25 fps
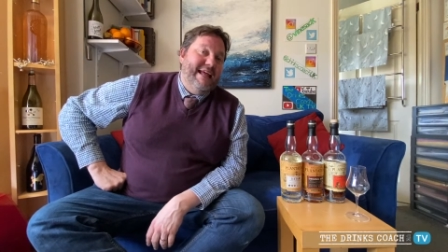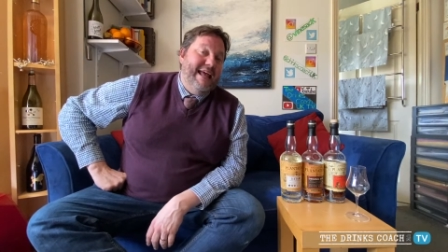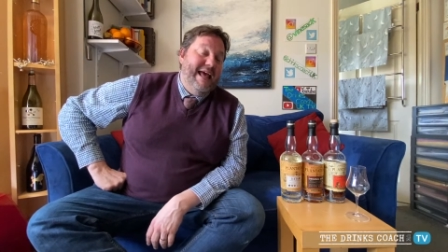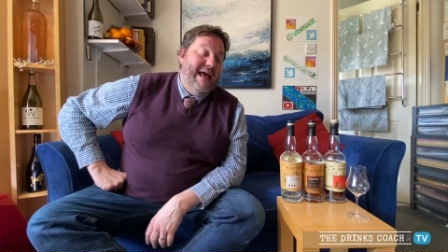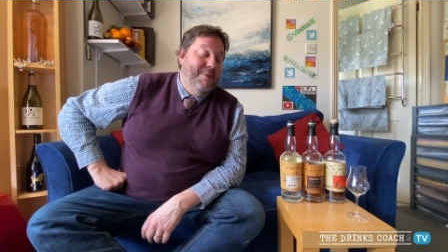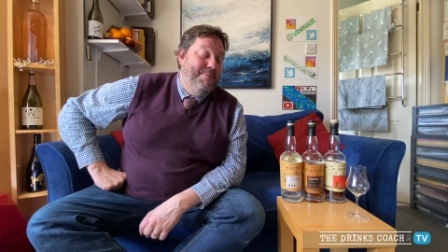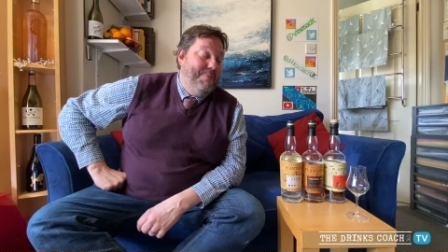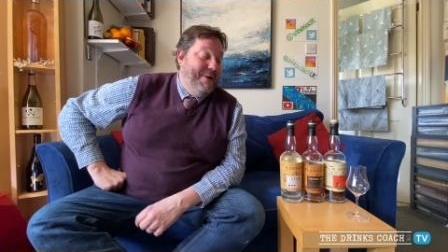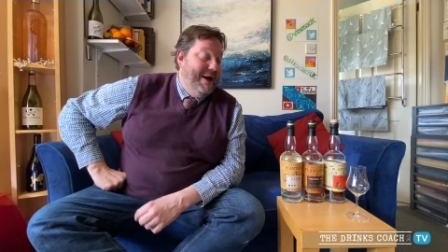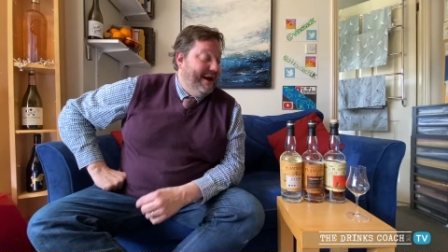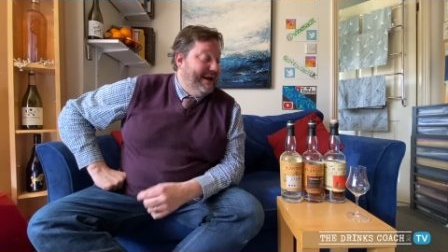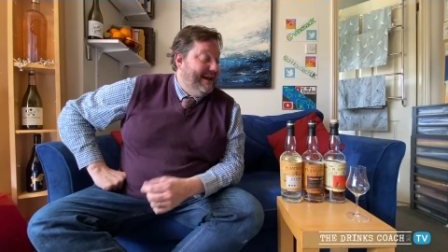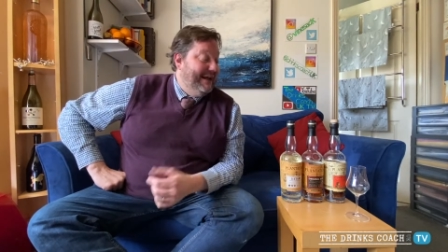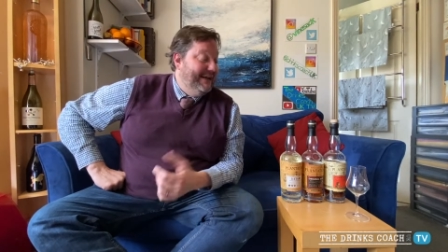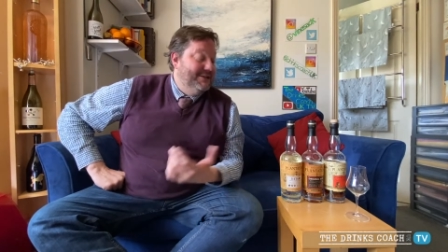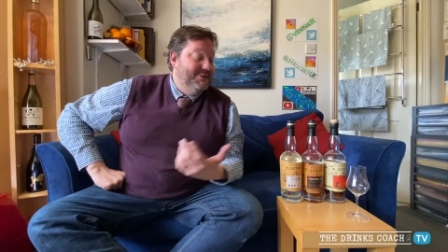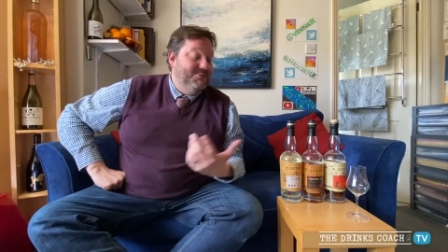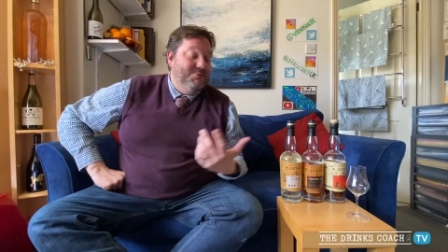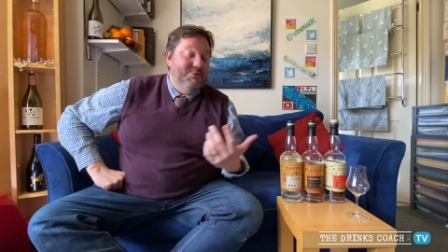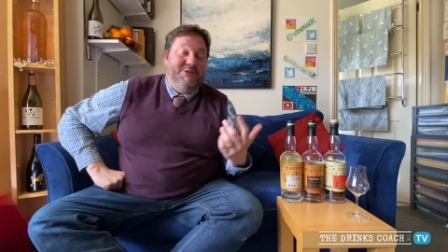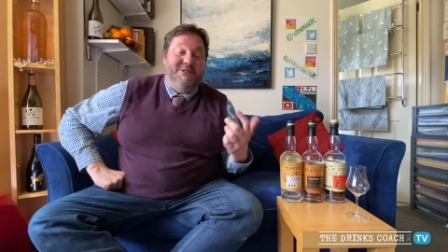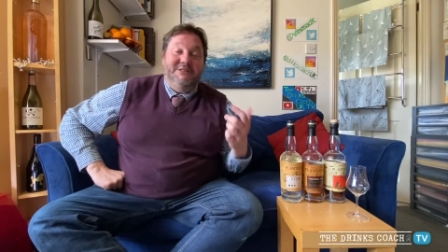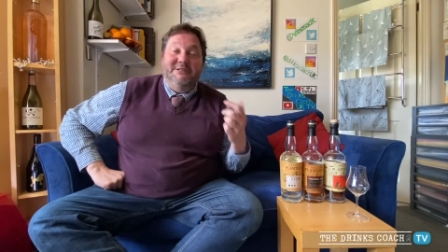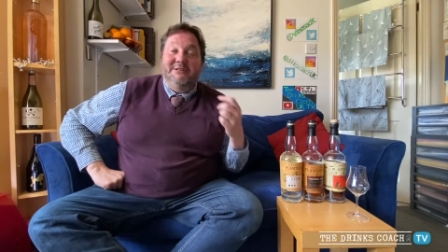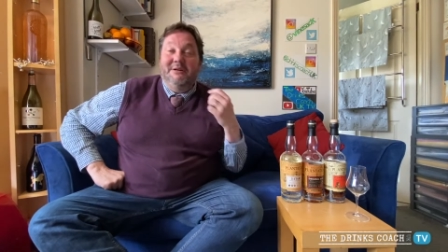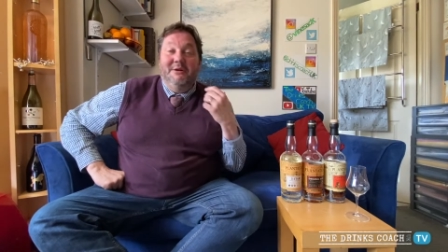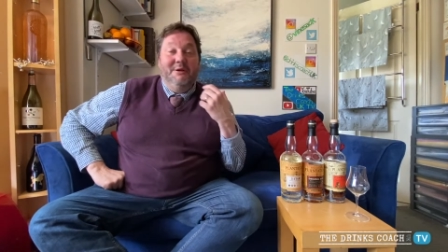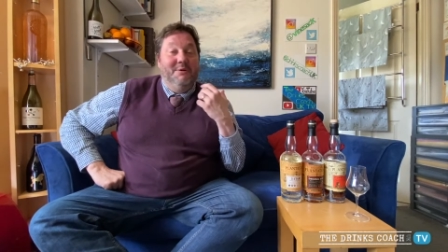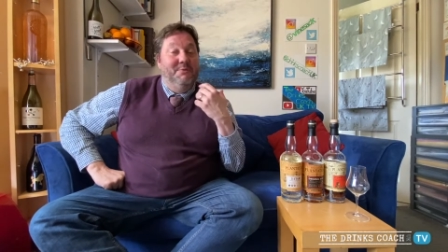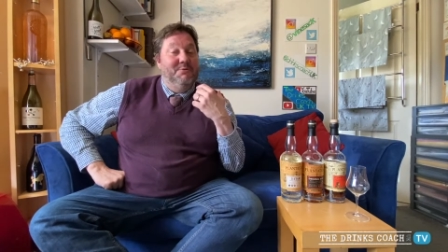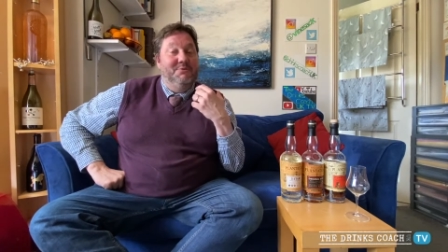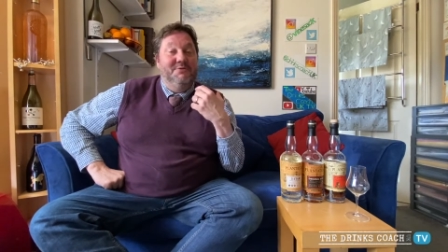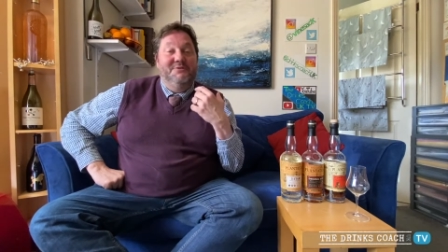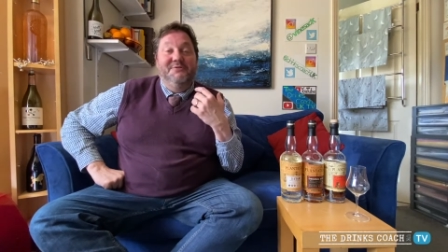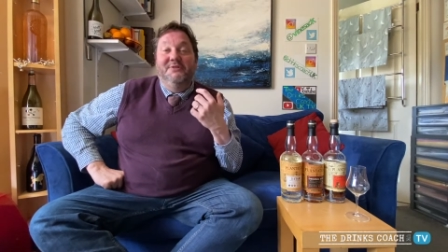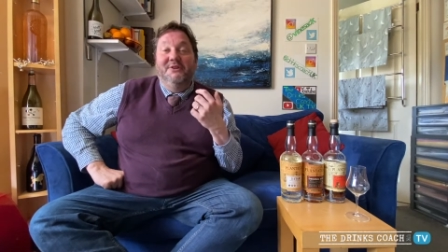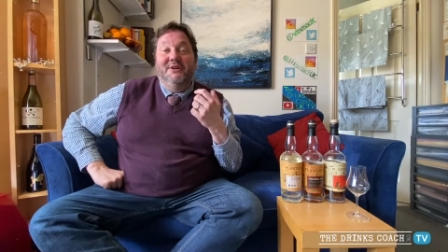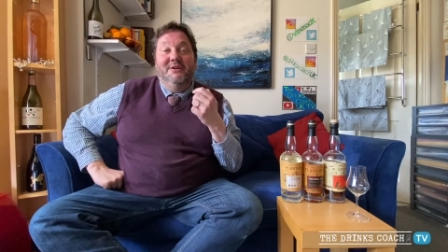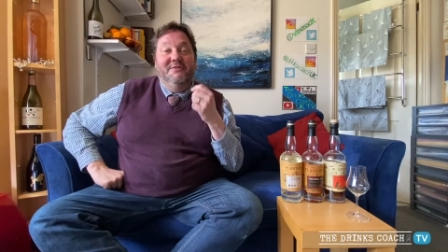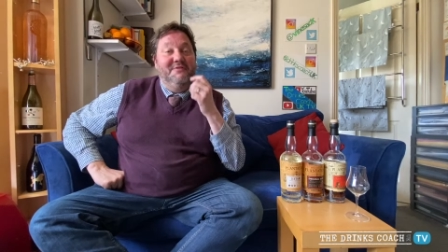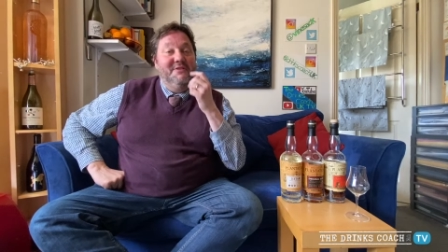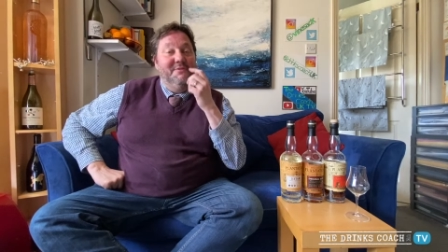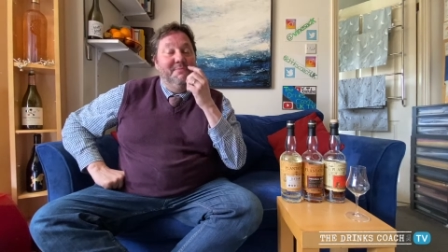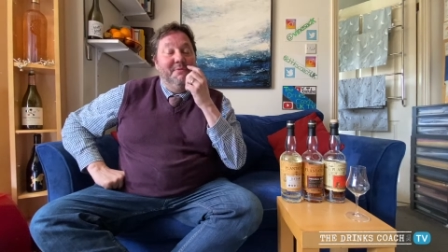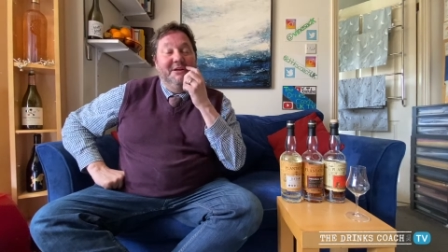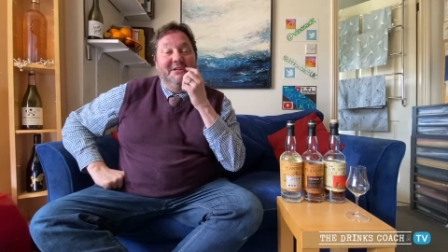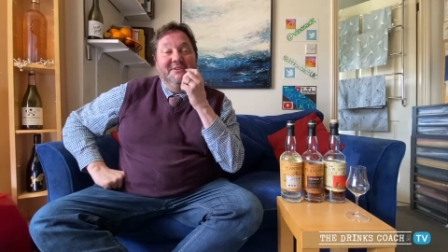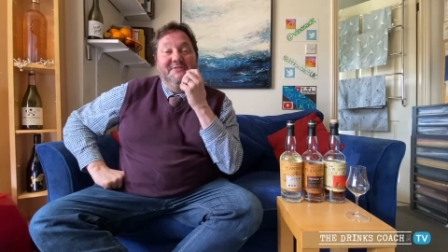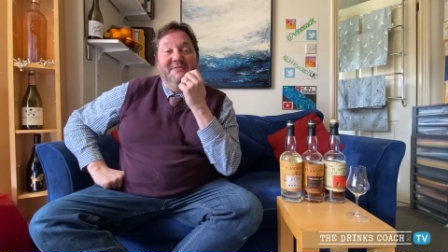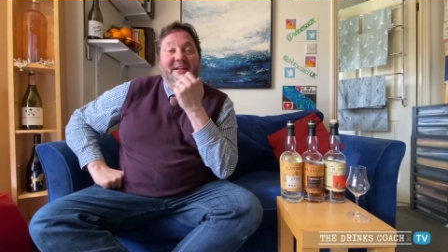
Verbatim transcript: care package, which was full of the most